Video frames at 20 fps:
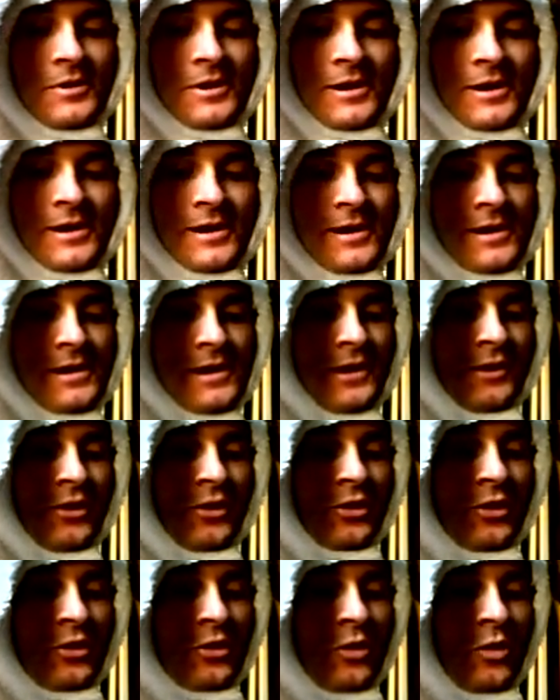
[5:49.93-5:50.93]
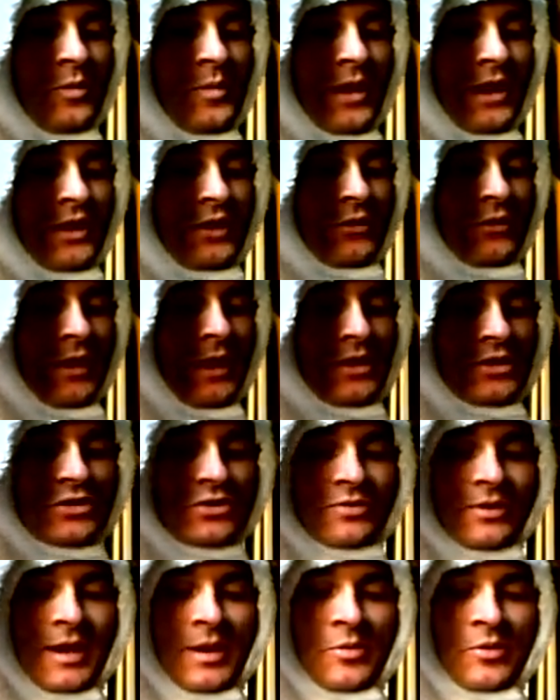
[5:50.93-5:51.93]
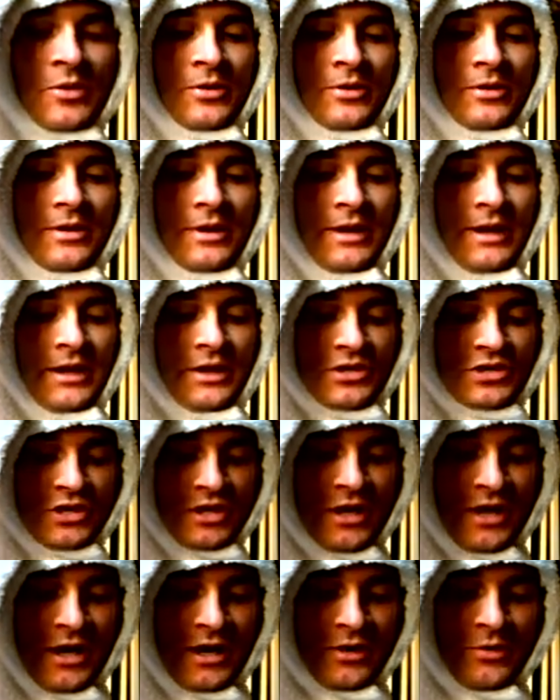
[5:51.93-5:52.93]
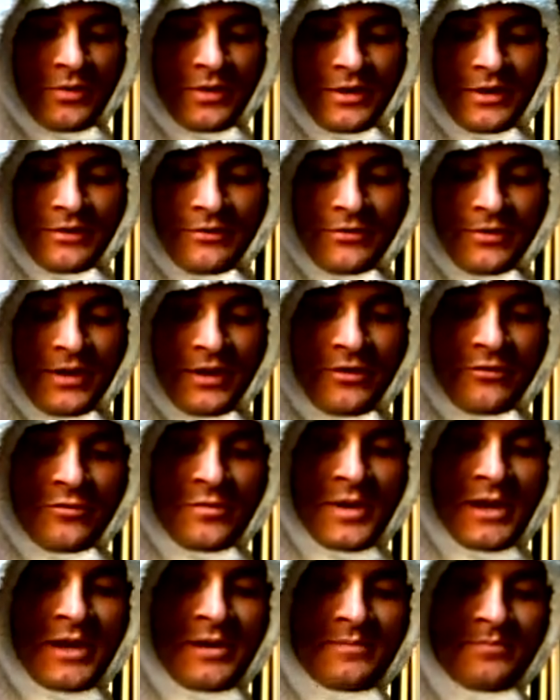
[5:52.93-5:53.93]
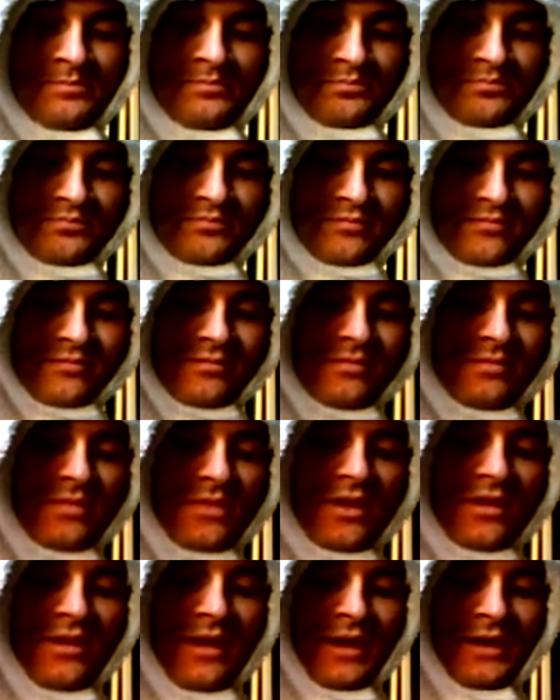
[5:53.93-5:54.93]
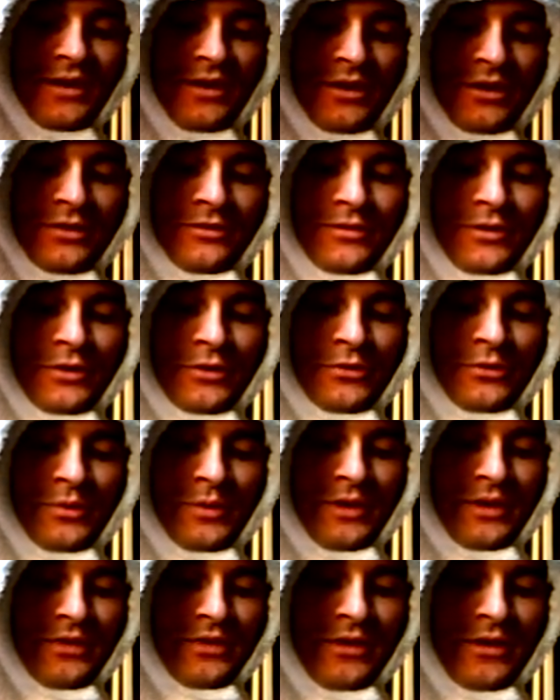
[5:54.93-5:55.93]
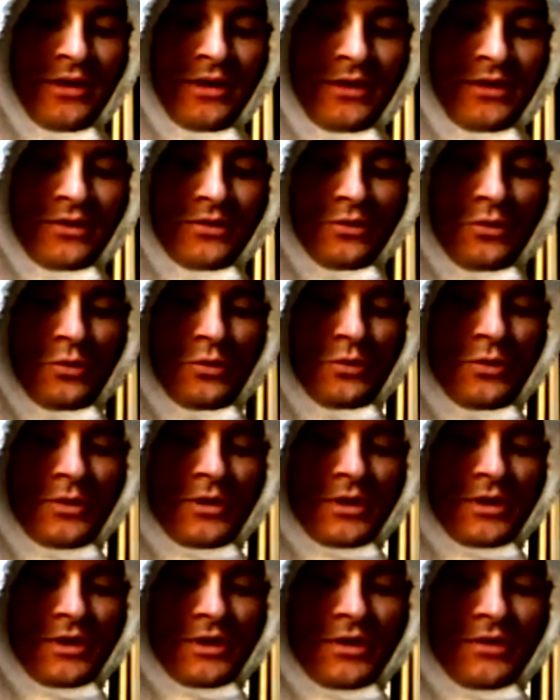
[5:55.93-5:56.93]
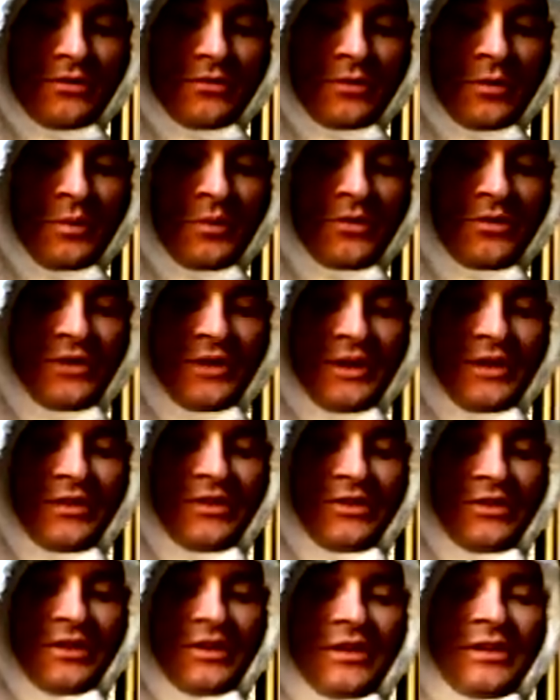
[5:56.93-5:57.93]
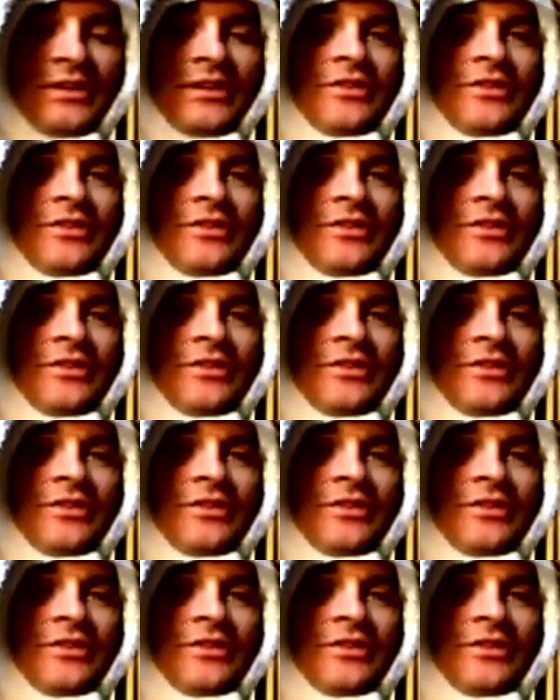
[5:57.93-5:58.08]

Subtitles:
An article by Grant Schreiber, a Chicagoan friend of mine. An interview with Luke from Sticky Zine